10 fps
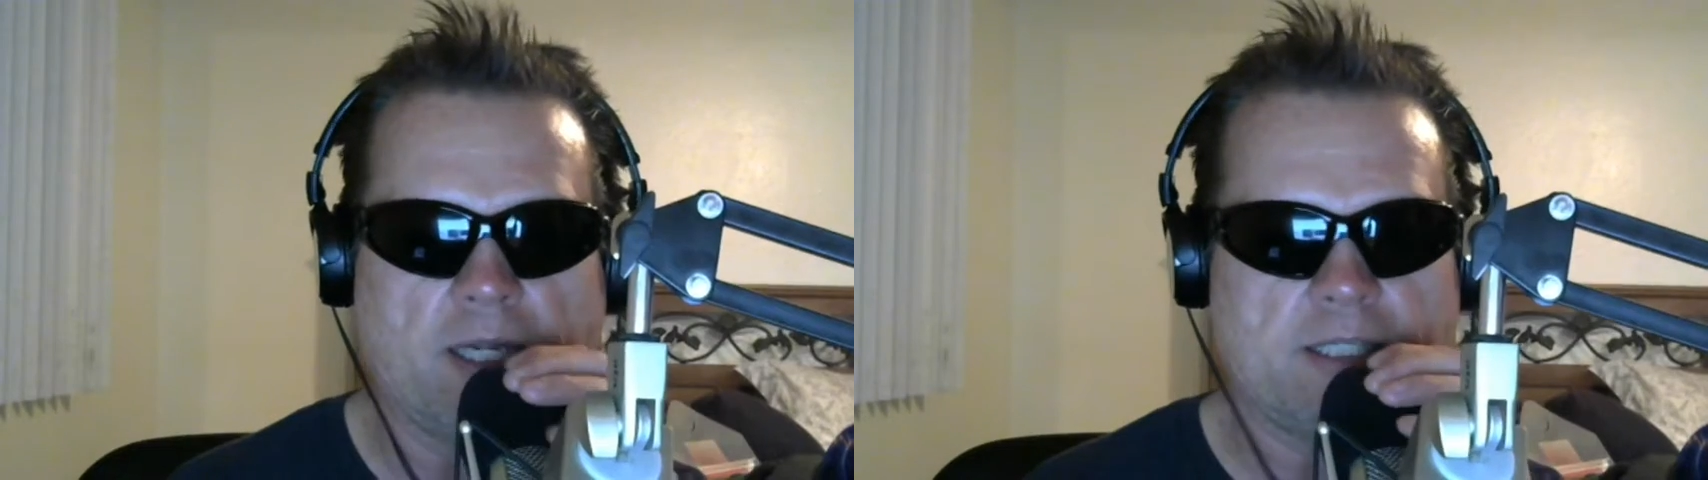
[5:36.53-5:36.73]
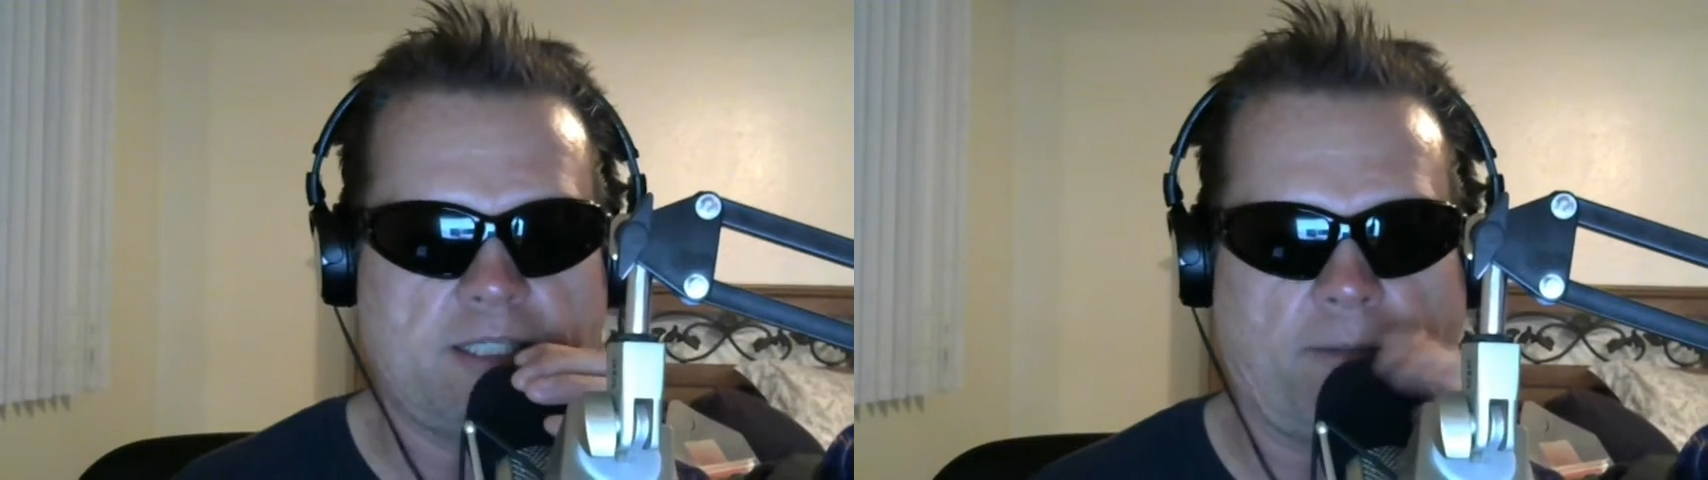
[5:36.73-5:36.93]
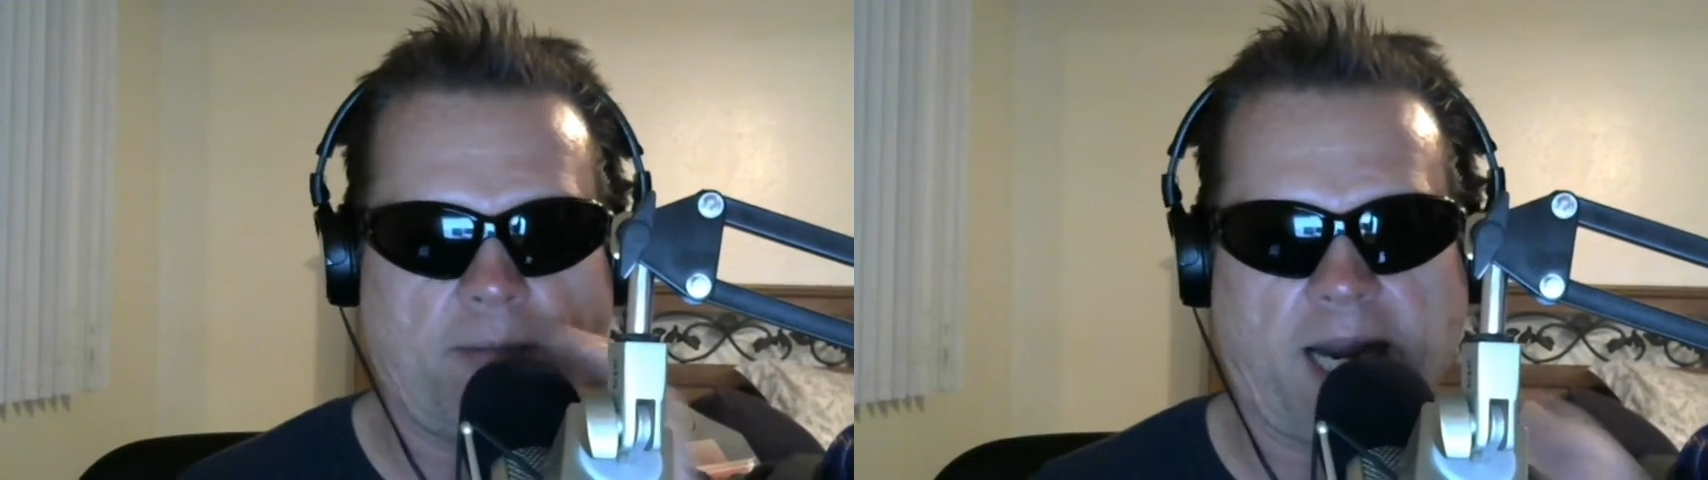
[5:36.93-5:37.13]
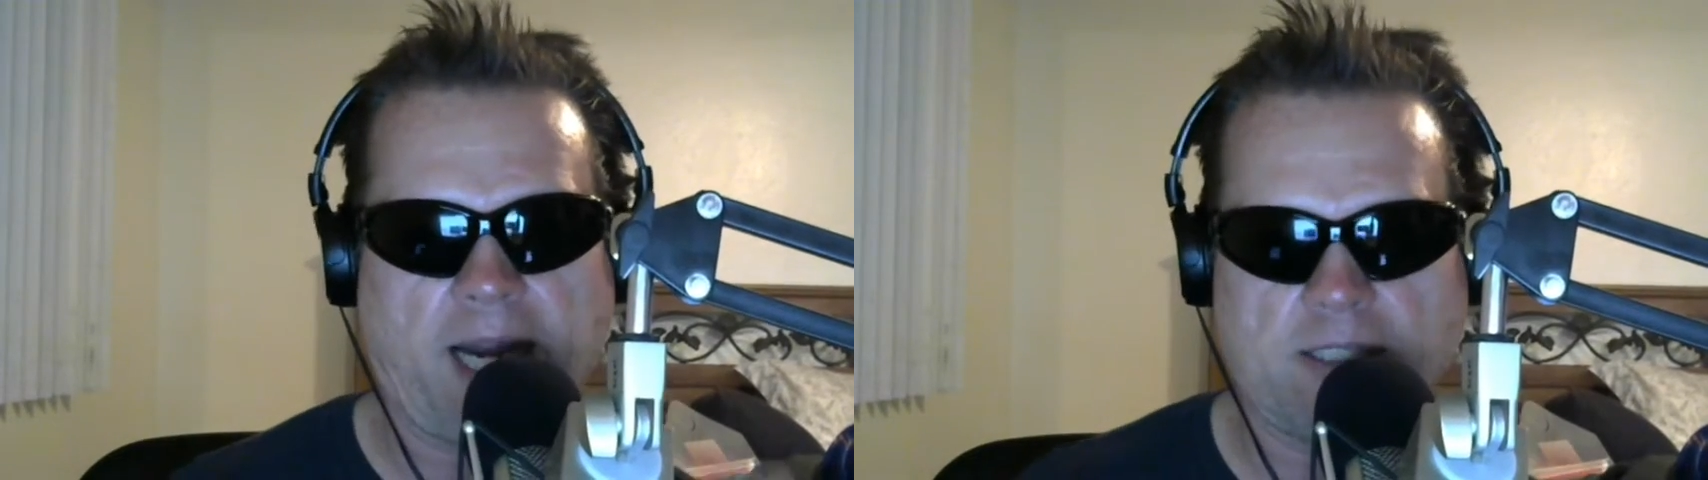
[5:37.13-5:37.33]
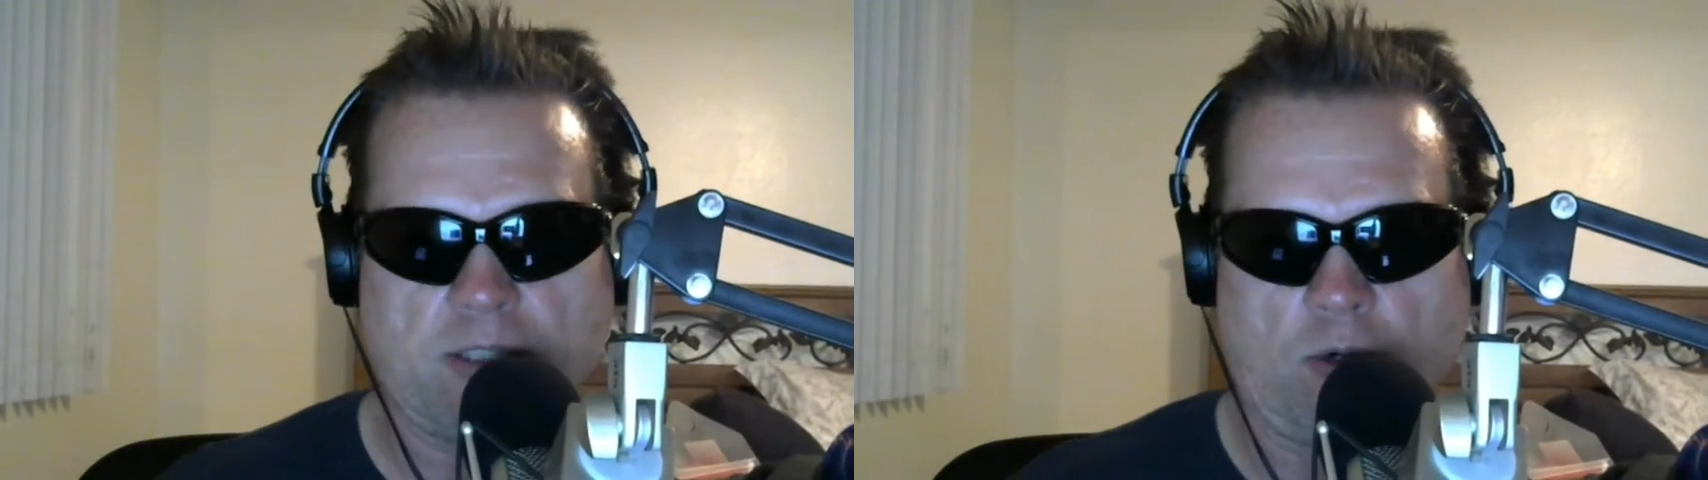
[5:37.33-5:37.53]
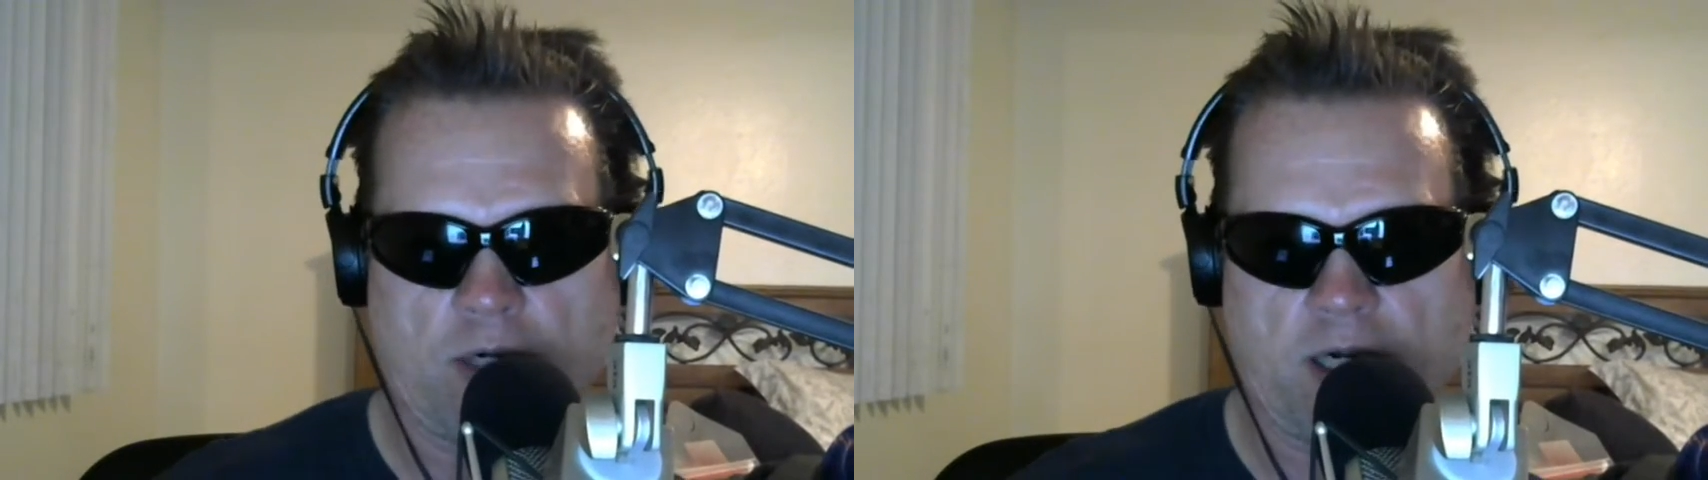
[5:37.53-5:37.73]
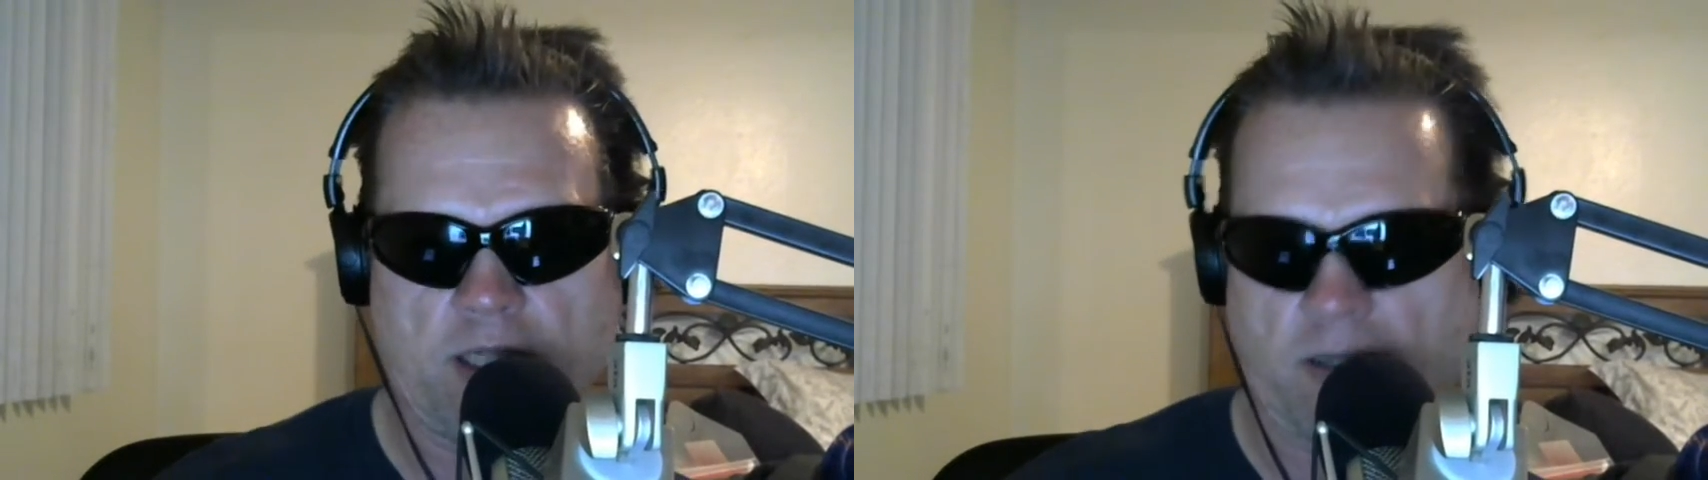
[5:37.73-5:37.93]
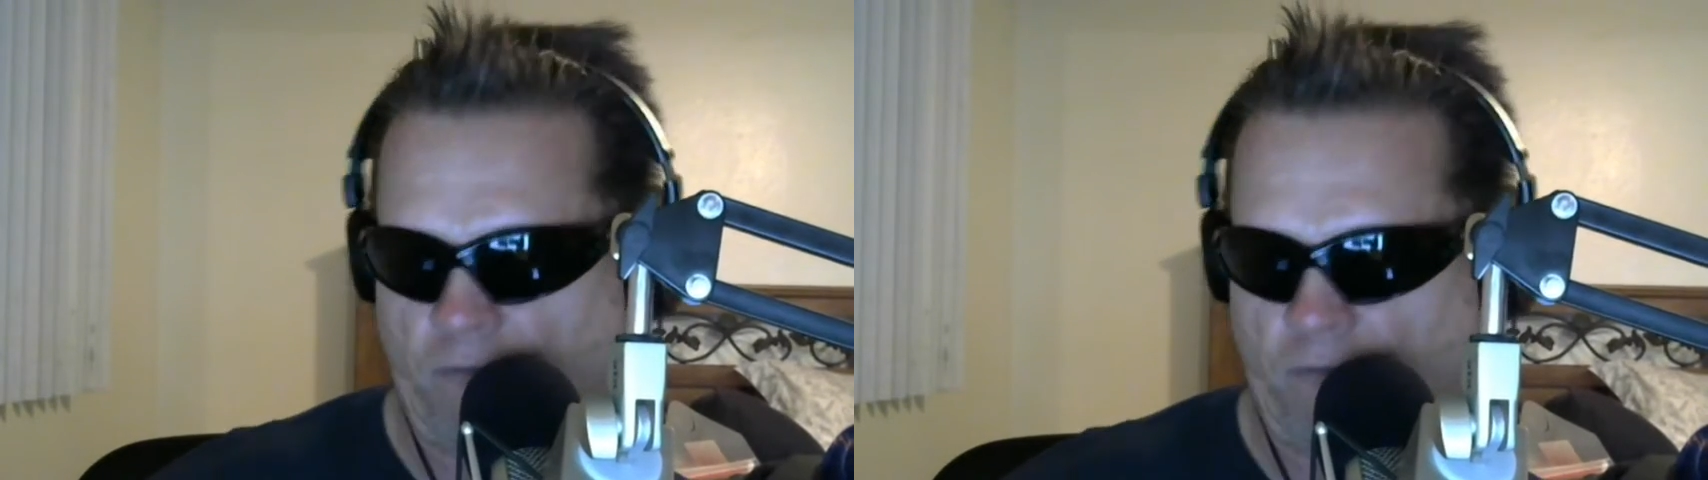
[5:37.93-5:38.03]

some asshole cuts in